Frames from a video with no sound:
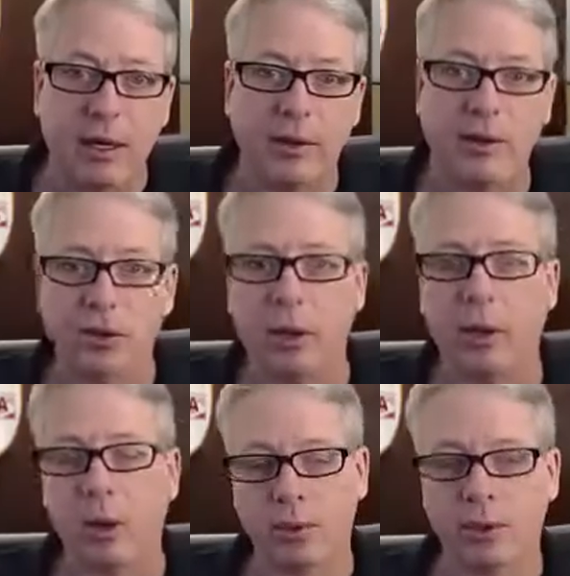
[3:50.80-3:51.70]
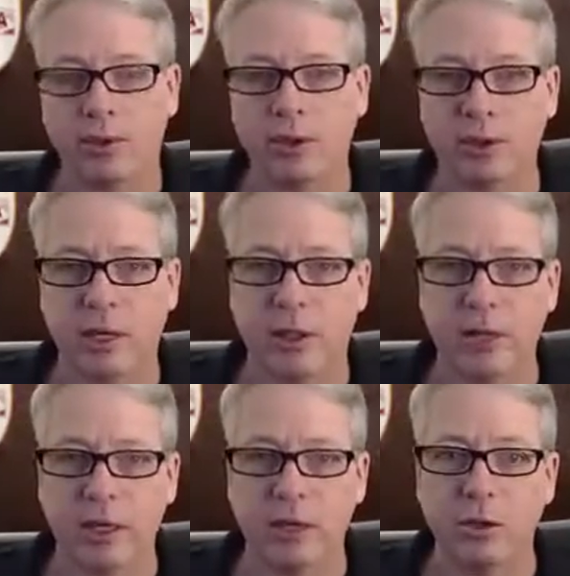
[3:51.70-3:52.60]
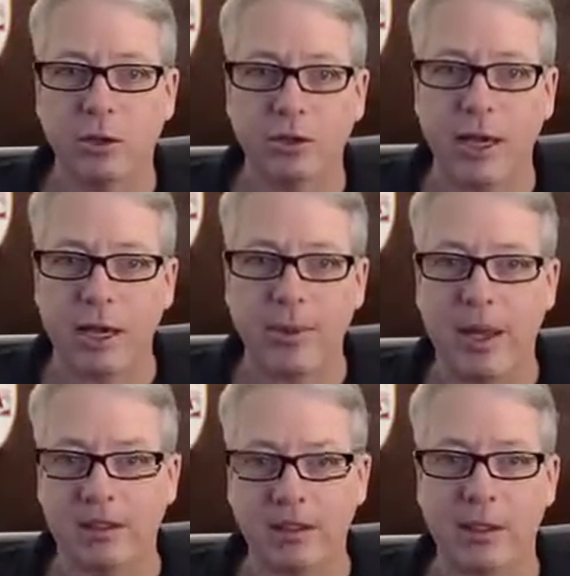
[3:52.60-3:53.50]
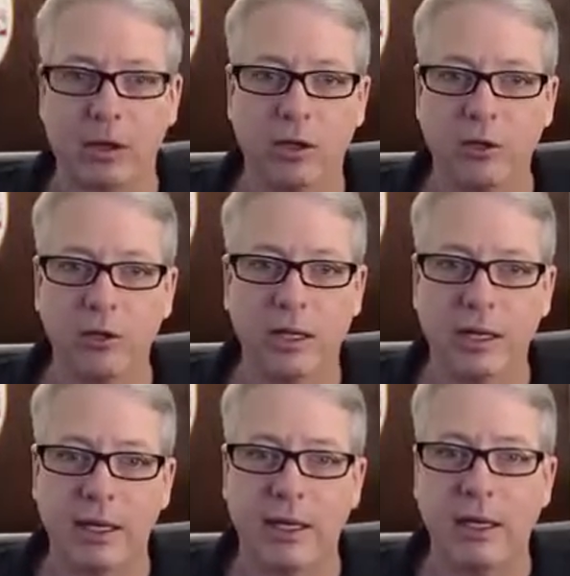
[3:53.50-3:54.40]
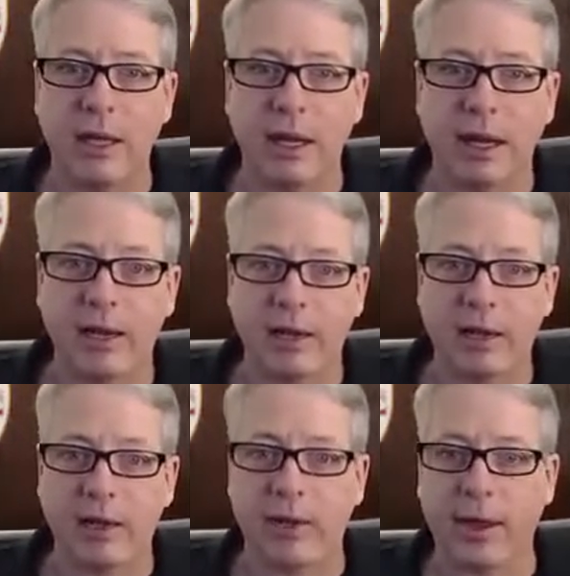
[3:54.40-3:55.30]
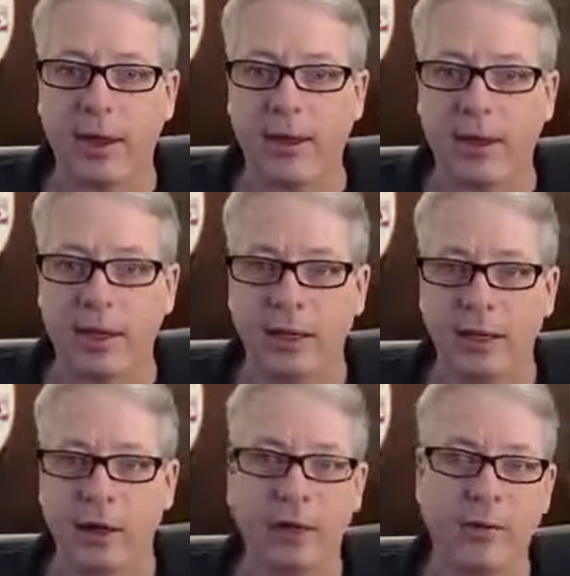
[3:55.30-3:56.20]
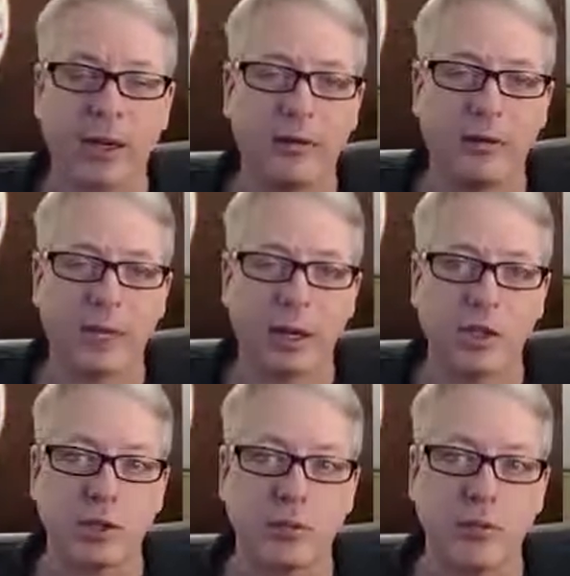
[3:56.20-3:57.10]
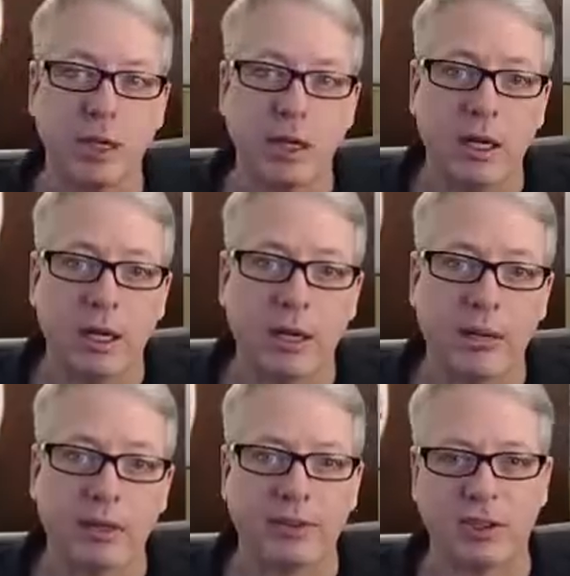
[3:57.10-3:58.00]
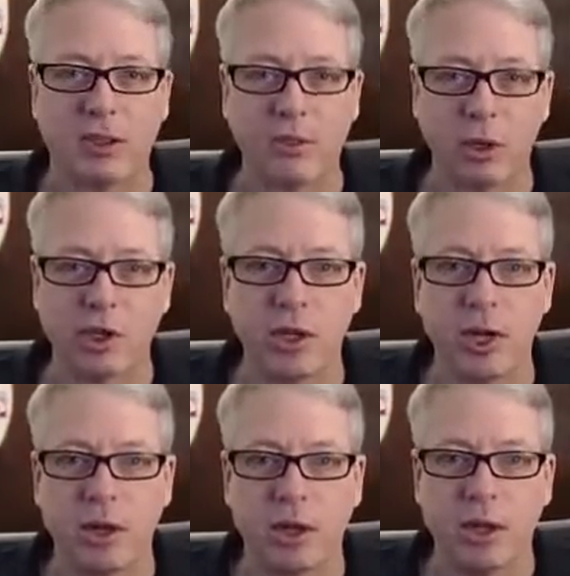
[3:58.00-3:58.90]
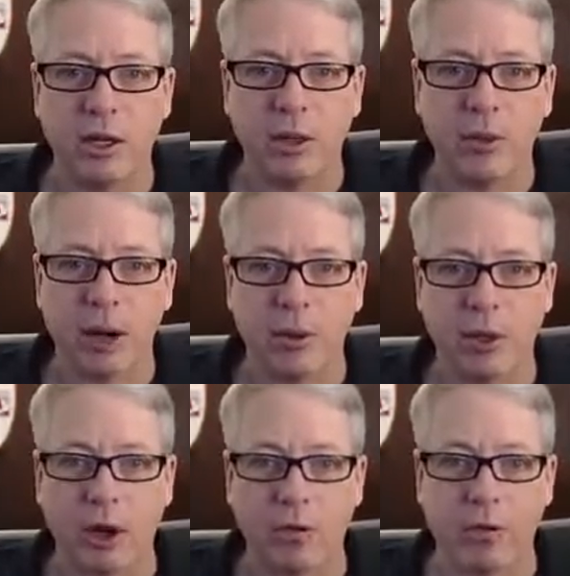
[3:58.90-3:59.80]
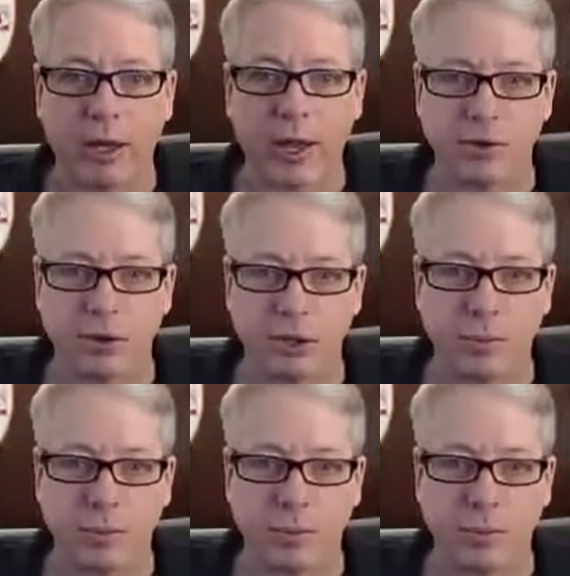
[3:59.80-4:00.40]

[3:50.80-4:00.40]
there's only one person in this company whose name has CRUT in it. I can click on that and get all of that information. But if it's a little more generic, you might want to go for the address